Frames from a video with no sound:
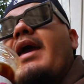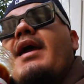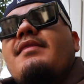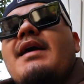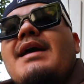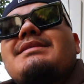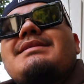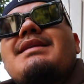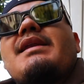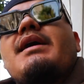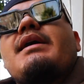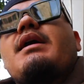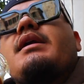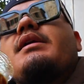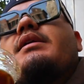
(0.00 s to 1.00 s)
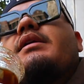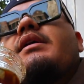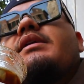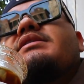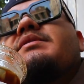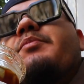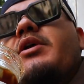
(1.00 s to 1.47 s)
And that's that I got an
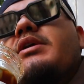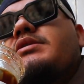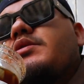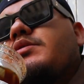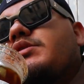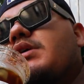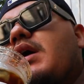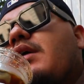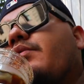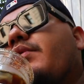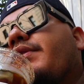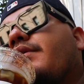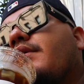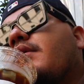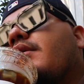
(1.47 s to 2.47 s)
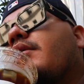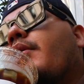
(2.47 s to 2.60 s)
espresso shot with it.